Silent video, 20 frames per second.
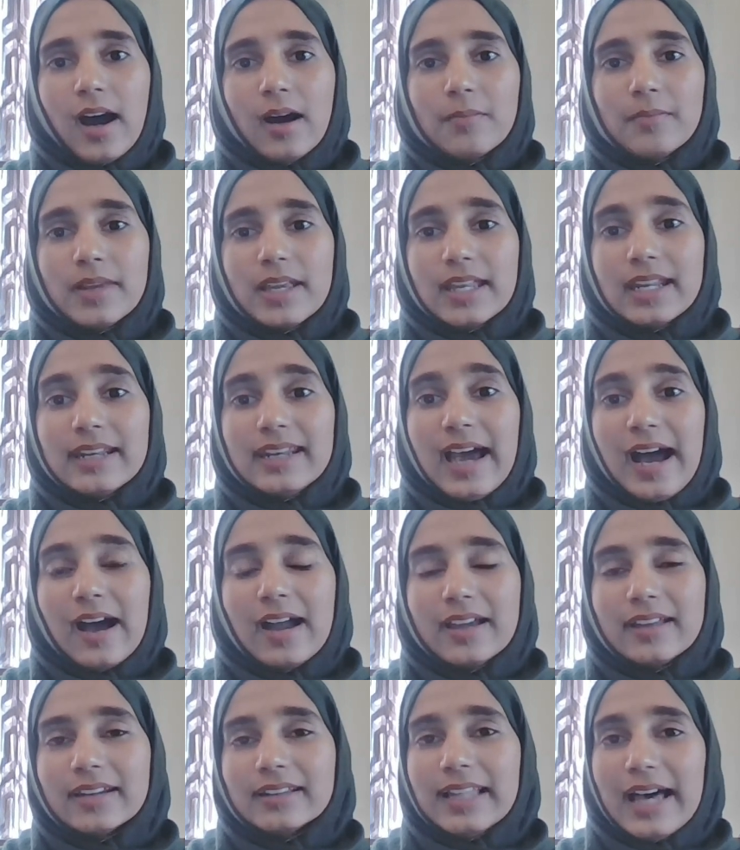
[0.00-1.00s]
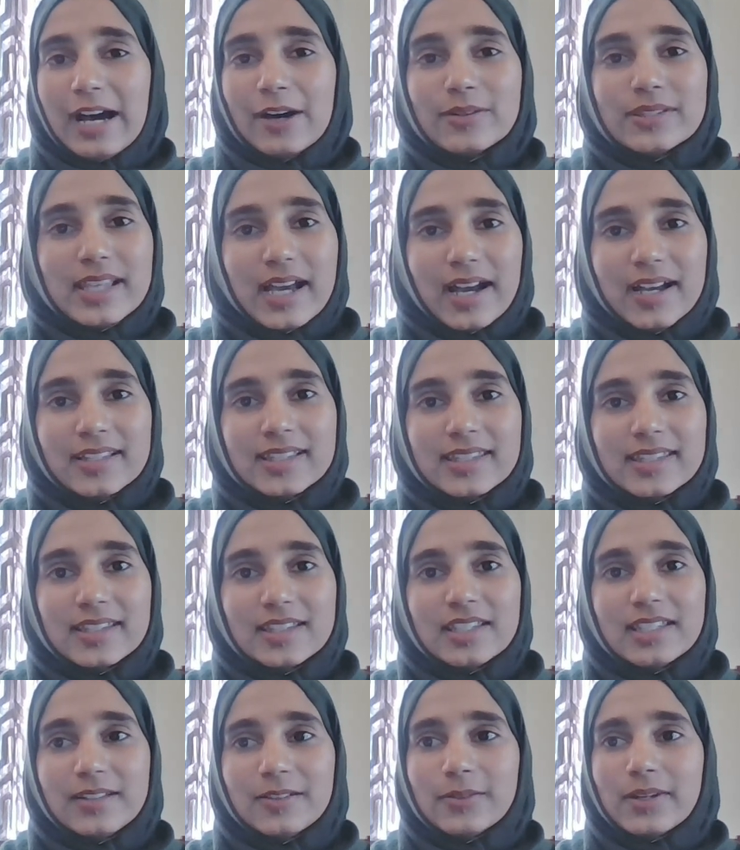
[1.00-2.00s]
Um, it, it allows us
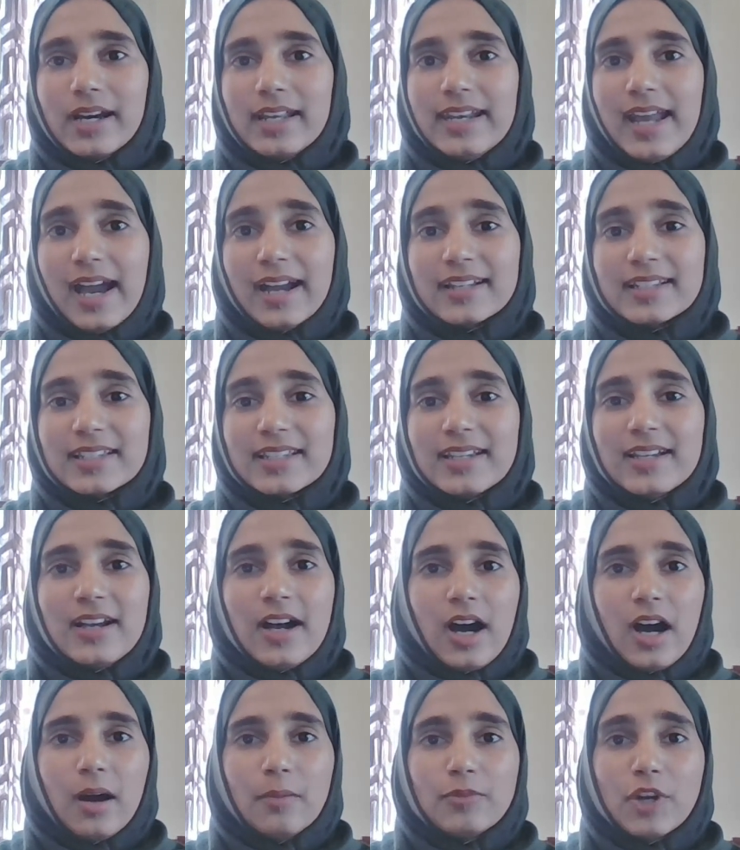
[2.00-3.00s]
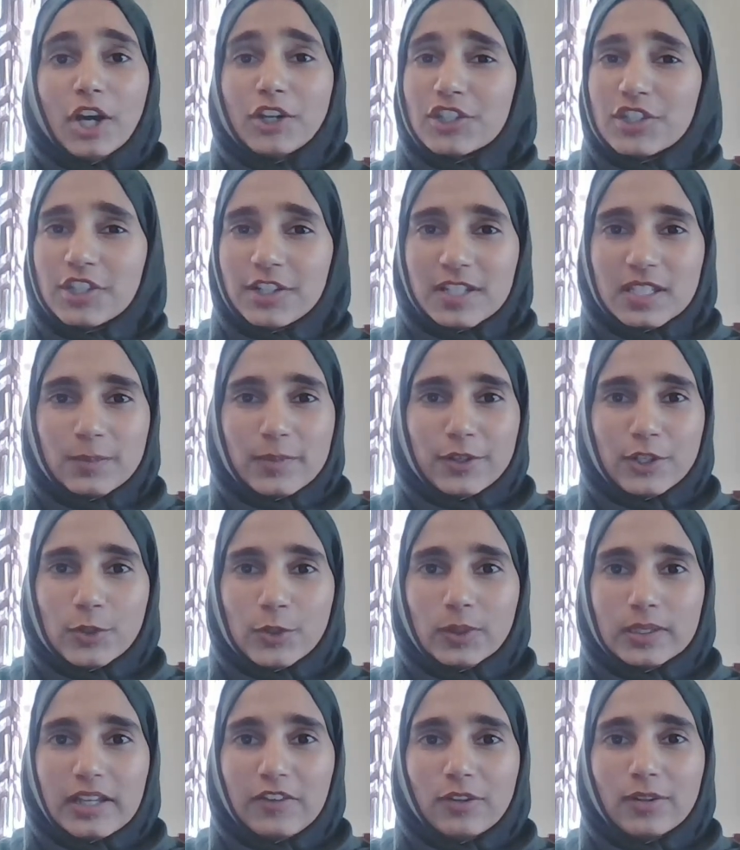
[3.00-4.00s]
to connect Um, not just on a
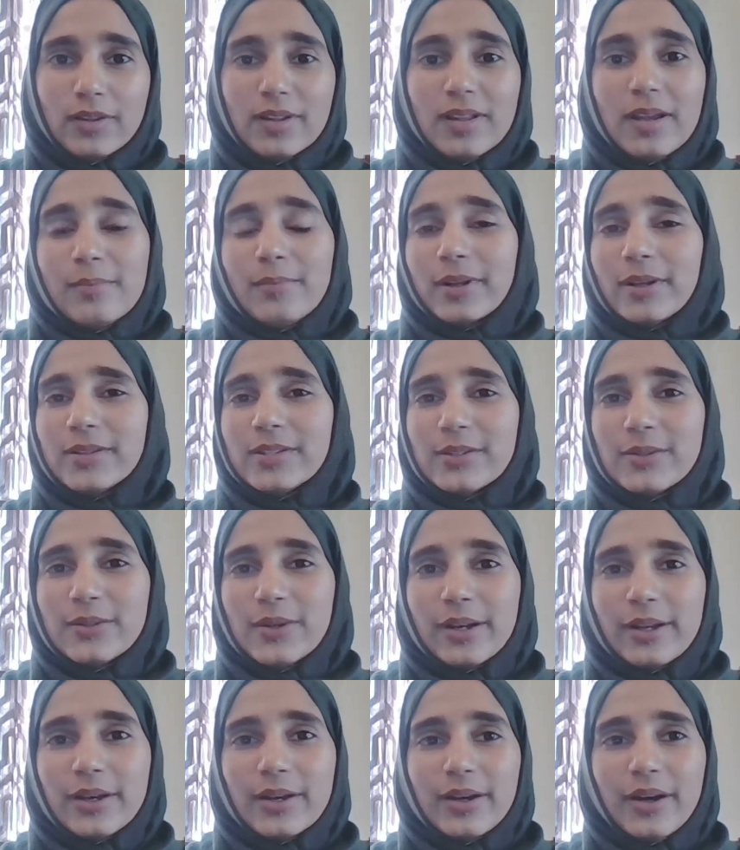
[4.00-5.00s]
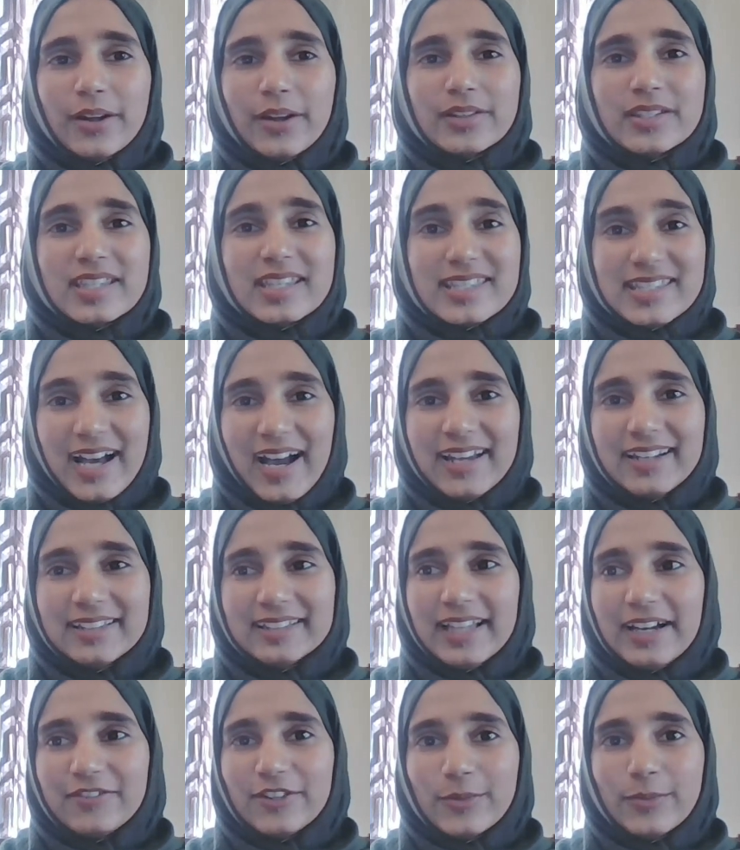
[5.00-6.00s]
spiritual level, but also on a, on a
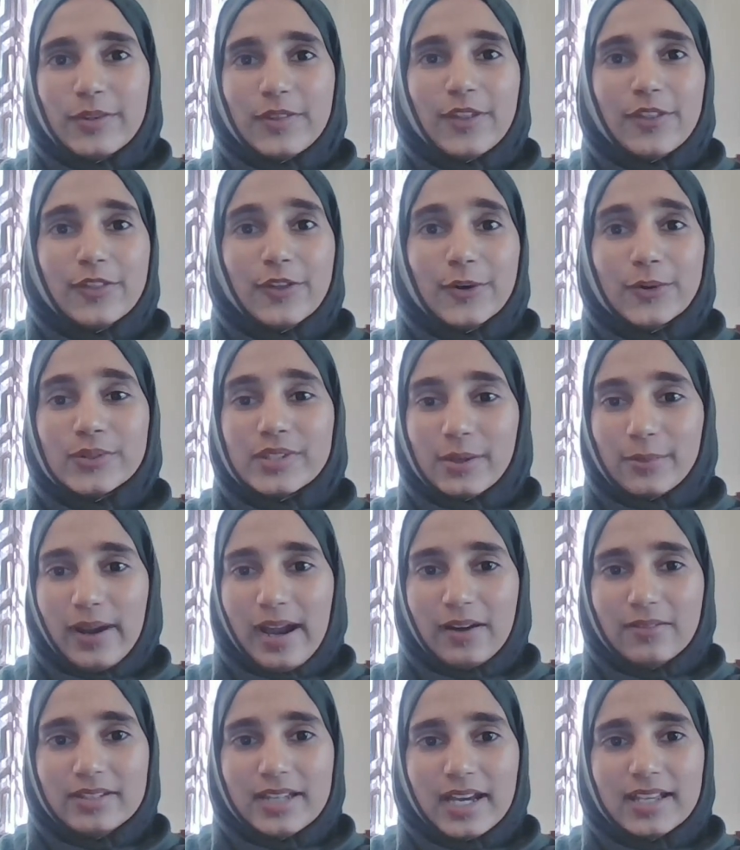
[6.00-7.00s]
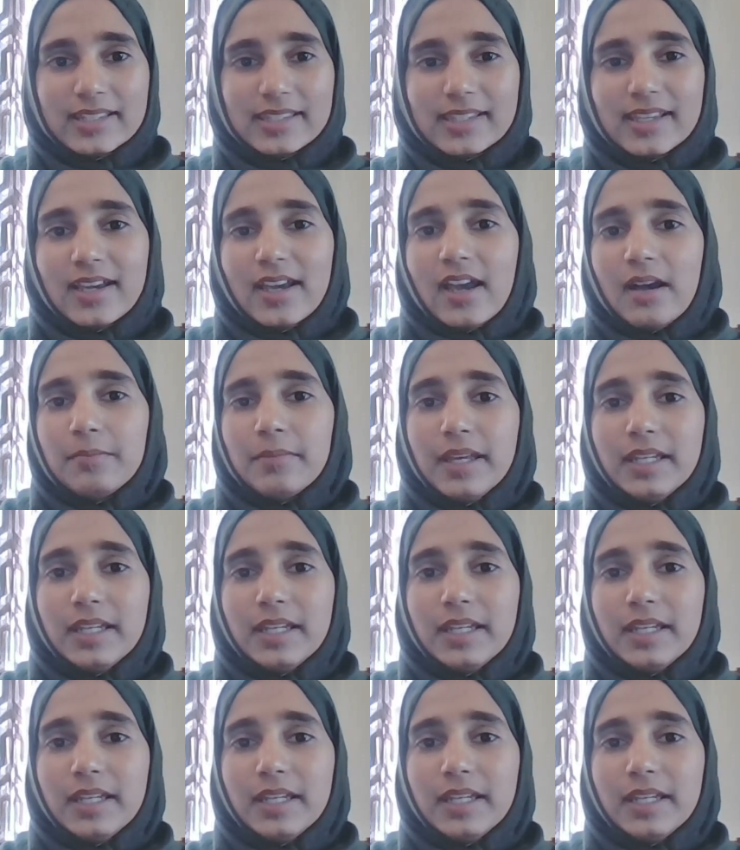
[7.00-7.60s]
societal level with those around us.